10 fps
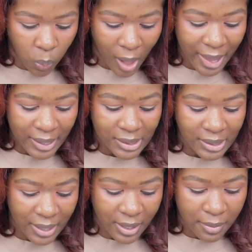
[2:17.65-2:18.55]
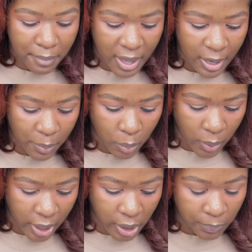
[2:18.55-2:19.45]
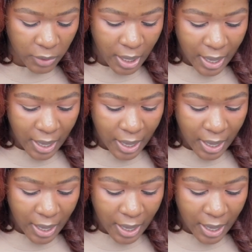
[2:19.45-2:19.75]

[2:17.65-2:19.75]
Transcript: while extending makeup wear.